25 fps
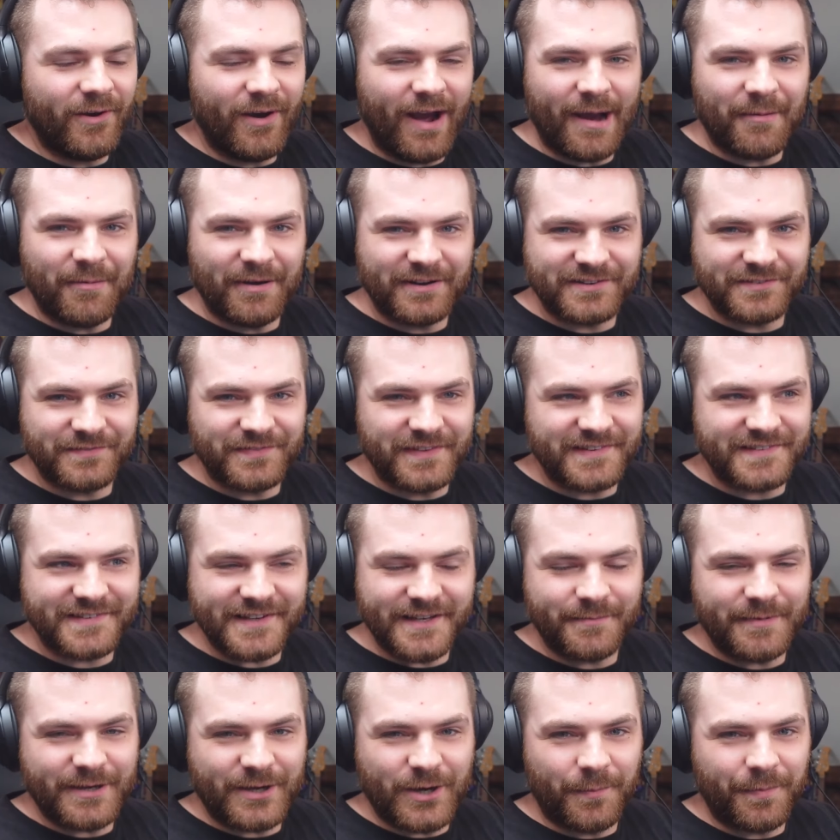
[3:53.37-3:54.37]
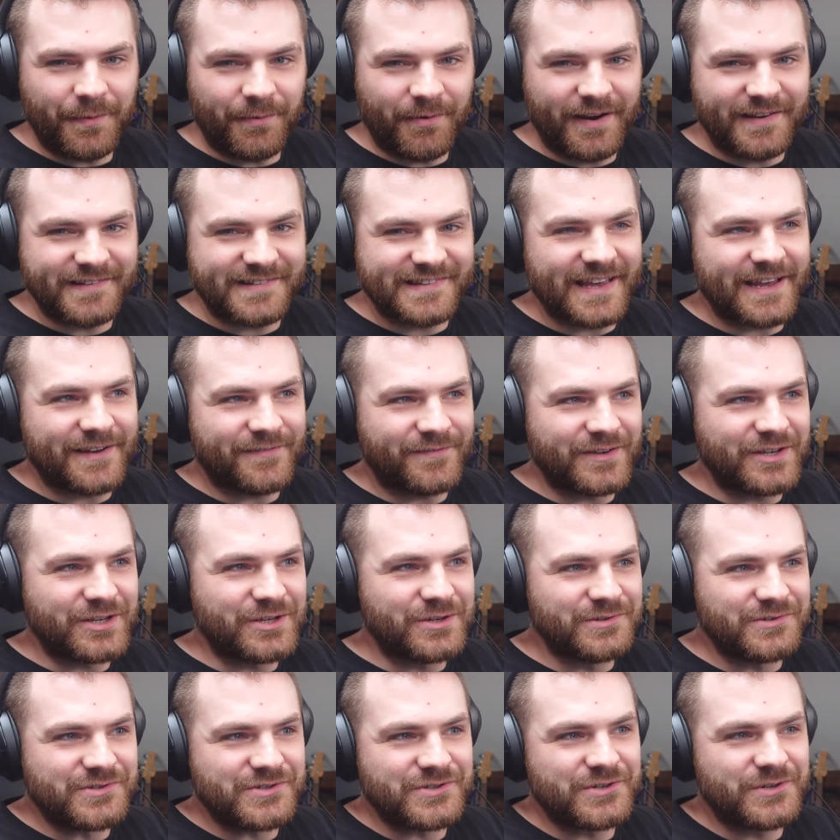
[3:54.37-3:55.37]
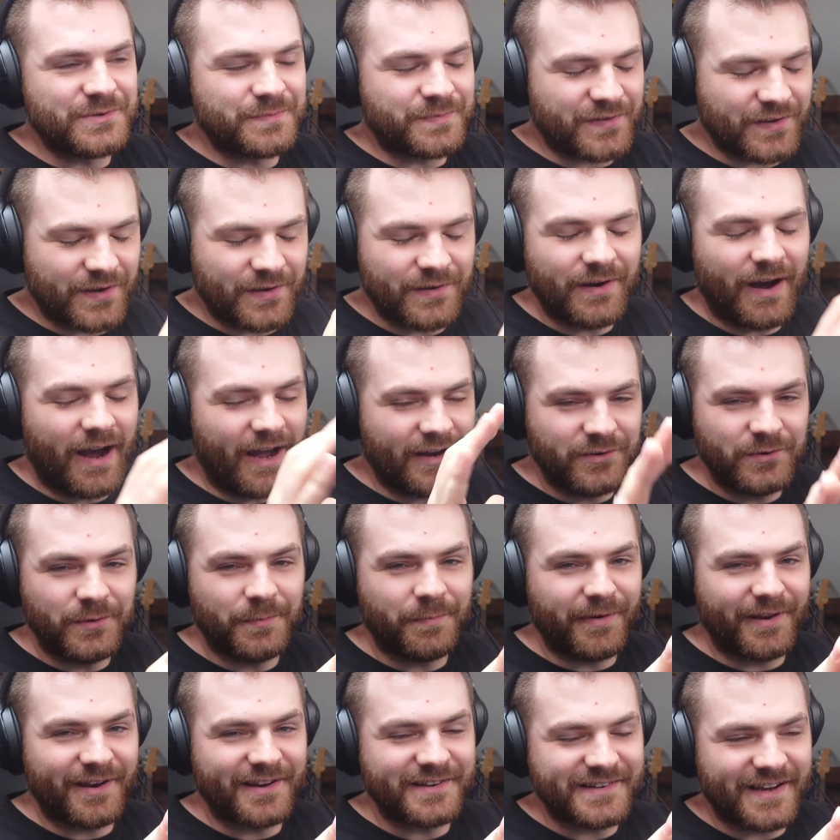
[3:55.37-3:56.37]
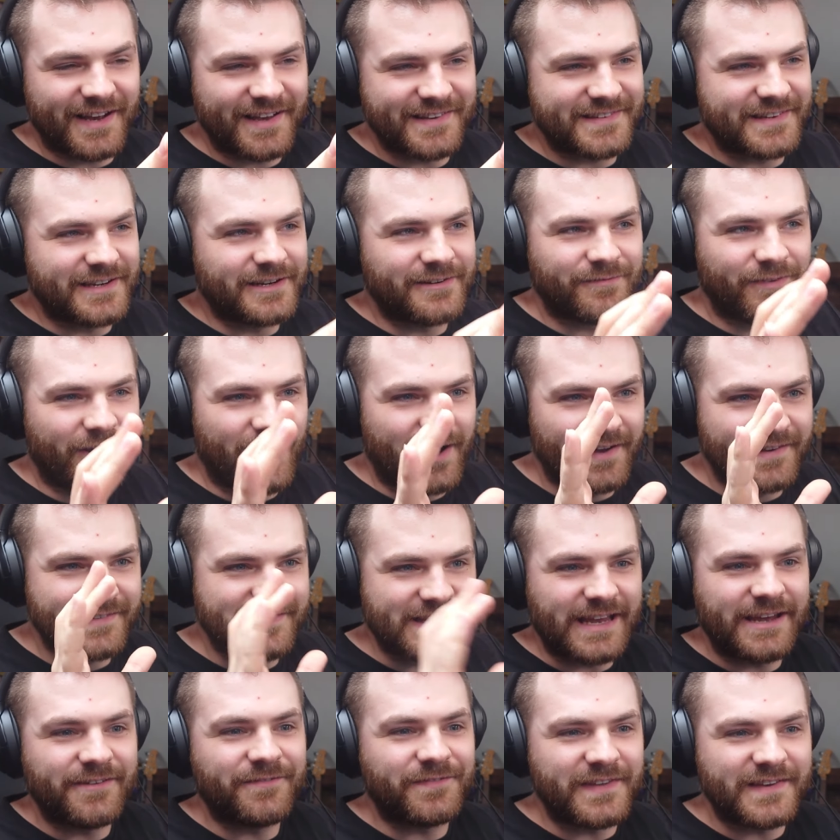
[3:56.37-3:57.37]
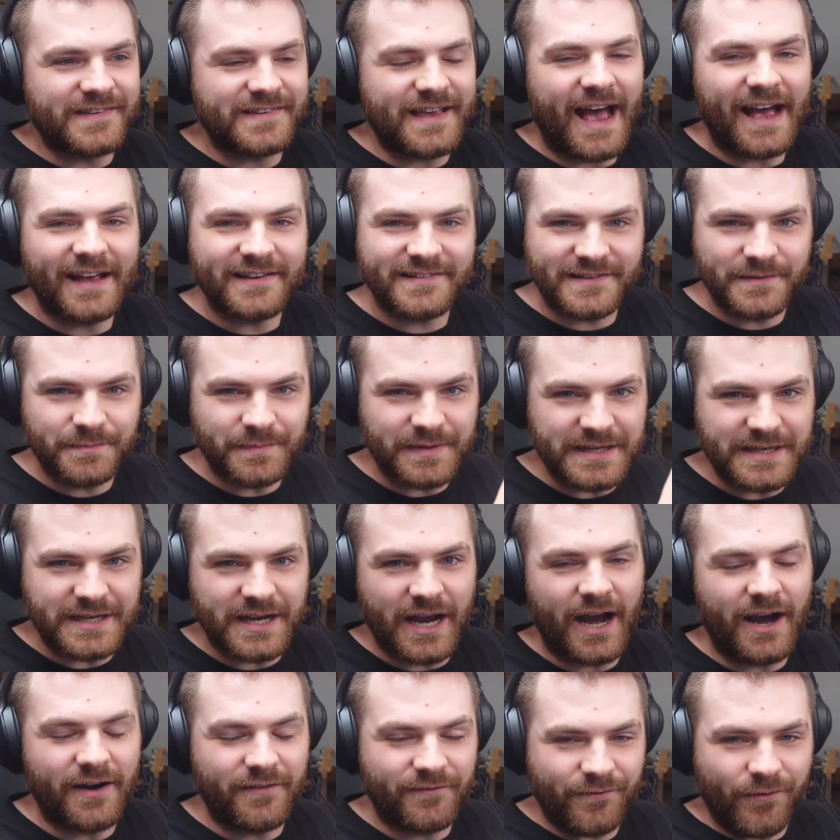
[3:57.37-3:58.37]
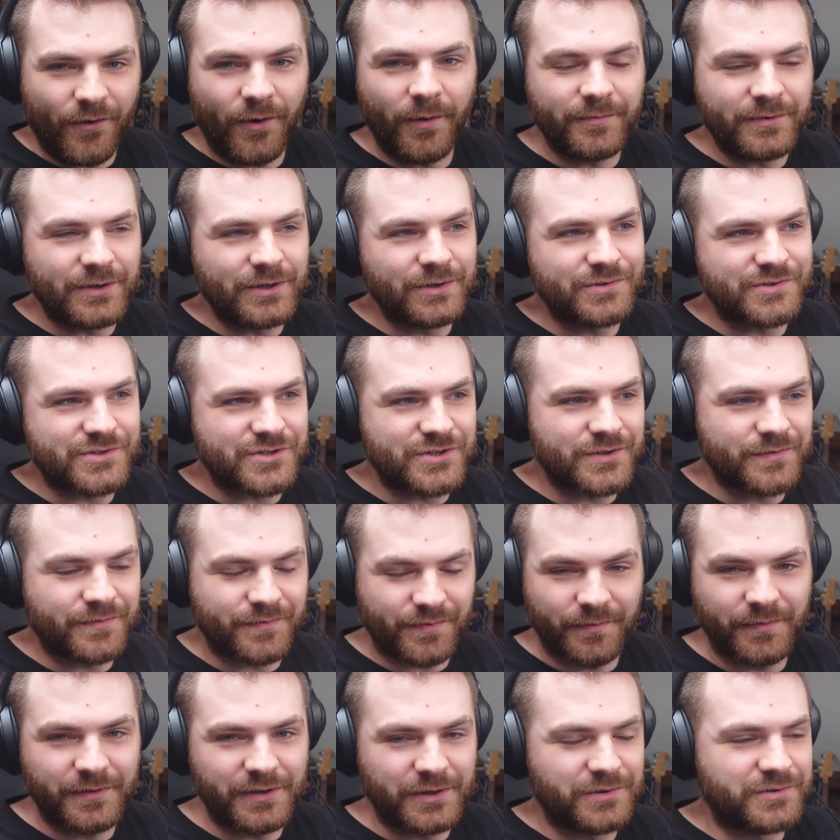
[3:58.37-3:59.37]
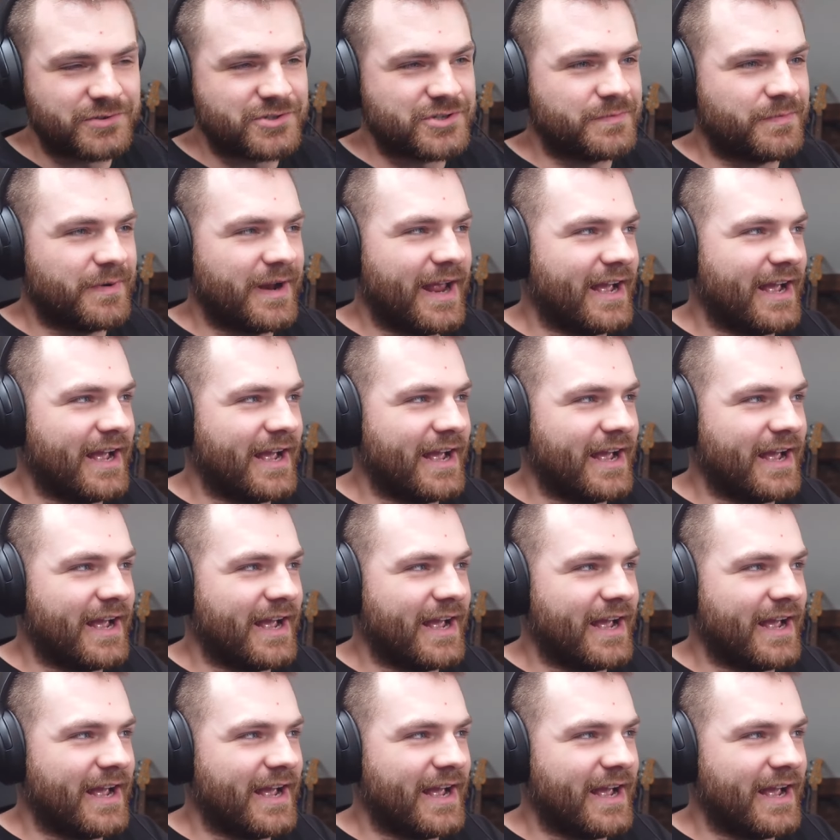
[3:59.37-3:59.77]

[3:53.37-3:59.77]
how much of this is going to be copyright safe for YouTube. So I do apologize in advance if this has to be cut from YouTube, from the YouTube